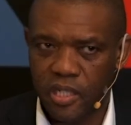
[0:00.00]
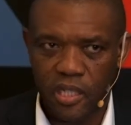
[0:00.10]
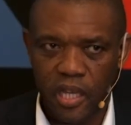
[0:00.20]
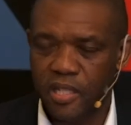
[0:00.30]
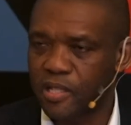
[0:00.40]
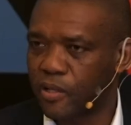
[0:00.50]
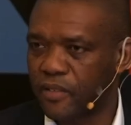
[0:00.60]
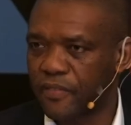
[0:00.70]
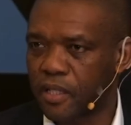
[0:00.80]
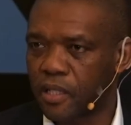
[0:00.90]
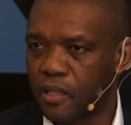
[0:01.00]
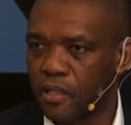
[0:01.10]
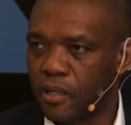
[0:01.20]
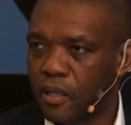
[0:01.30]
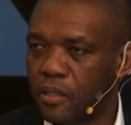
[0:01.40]
here in South Africa?
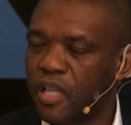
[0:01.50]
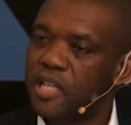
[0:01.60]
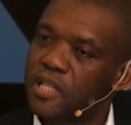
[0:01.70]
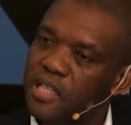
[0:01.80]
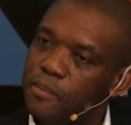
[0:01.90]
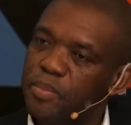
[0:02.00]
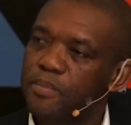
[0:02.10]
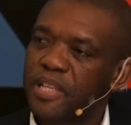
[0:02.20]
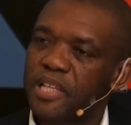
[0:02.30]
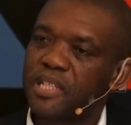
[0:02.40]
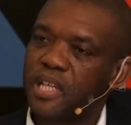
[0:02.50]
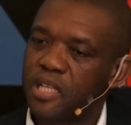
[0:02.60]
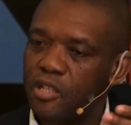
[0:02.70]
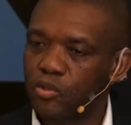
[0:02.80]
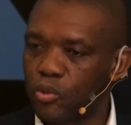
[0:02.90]
These are the people that are
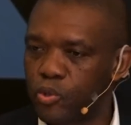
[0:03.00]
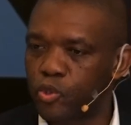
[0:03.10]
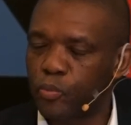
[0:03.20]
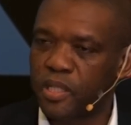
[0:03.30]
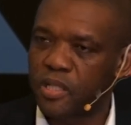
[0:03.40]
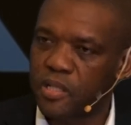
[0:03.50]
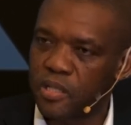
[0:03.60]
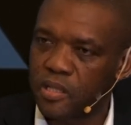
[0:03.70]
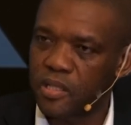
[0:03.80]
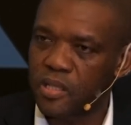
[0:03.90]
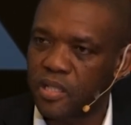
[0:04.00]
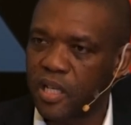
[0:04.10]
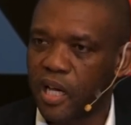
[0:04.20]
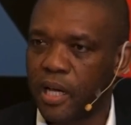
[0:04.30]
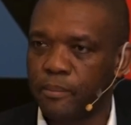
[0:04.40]
taking those stupid decisions in the
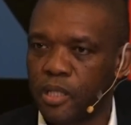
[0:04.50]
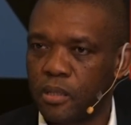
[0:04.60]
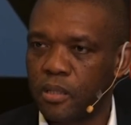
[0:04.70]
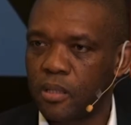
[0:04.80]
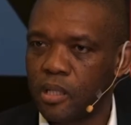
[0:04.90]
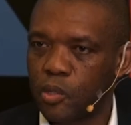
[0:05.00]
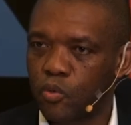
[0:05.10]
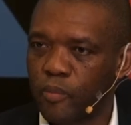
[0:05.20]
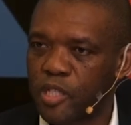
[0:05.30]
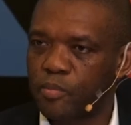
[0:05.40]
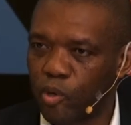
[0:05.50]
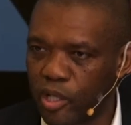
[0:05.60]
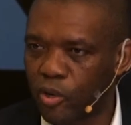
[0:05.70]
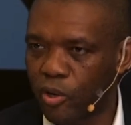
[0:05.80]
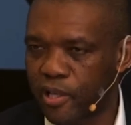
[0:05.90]
army, and we must
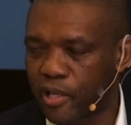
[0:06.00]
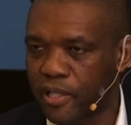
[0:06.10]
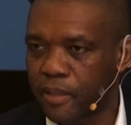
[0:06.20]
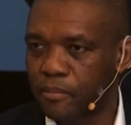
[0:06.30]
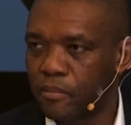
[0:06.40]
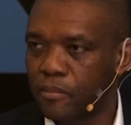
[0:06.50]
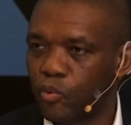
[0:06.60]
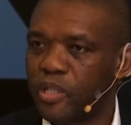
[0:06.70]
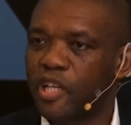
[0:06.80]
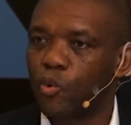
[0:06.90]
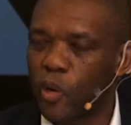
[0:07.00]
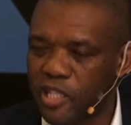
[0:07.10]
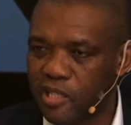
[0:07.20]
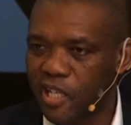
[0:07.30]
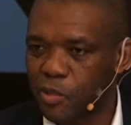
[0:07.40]
mollycoddle them when they
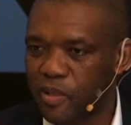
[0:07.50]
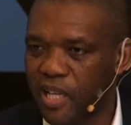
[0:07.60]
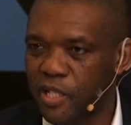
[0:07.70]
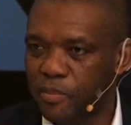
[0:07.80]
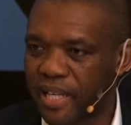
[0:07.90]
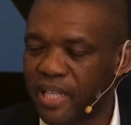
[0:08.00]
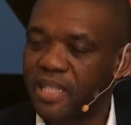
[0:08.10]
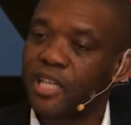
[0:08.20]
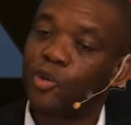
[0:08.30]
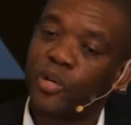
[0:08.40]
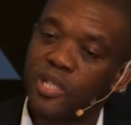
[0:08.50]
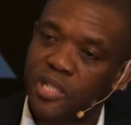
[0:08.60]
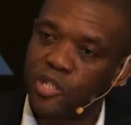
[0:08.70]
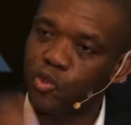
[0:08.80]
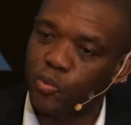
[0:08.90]
waste taxpayers' money and they go and
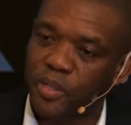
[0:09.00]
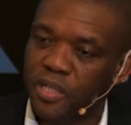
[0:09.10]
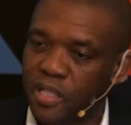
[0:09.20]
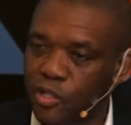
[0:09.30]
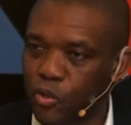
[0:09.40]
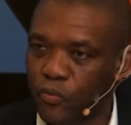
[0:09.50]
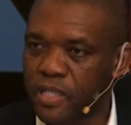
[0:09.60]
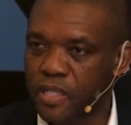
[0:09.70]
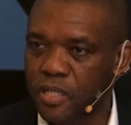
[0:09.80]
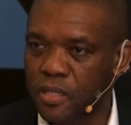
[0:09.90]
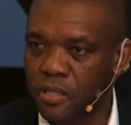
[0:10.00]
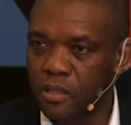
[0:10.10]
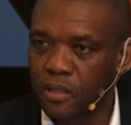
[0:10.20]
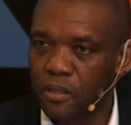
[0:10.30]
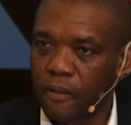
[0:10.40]
say stupid things overseas.
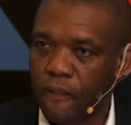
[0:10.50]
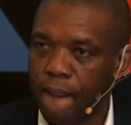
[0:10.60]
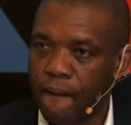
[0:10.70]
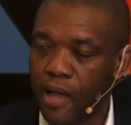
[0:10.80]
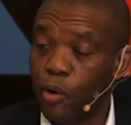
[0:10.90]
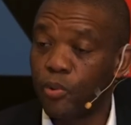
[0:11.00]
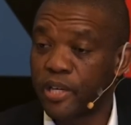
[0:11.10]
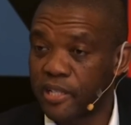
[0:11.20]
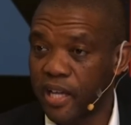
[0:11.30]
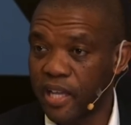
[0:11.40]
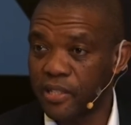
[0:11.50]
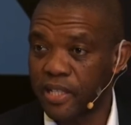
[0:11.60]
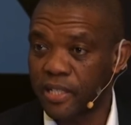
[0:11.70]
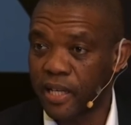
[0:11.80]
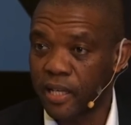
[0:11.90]
I would retire
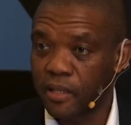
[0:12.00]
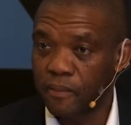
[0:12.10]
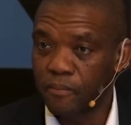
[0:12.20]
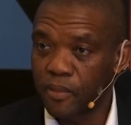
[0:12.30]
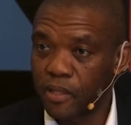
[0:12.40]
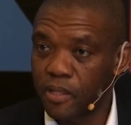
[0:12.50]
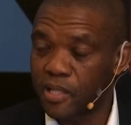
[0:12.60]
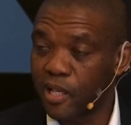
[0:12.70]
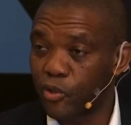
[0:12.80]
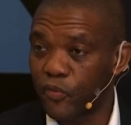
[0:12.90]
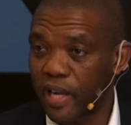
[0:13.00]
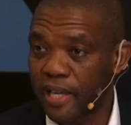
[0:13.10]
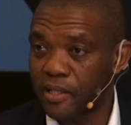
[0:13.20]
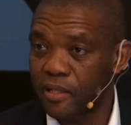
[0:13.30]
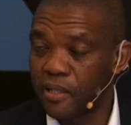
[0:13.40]
that guy. He's out of
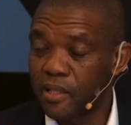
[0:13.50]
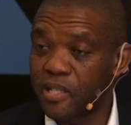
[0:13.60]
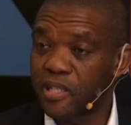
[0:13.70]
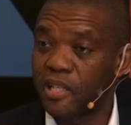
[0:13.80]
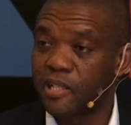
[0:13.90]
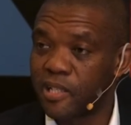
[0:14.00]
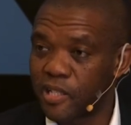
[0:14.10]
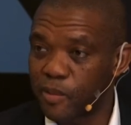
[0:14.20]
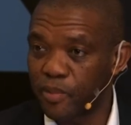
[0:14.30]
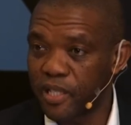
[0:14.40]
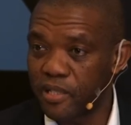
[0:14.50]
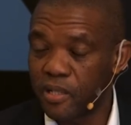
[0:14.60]
line. He's ill-disciplined.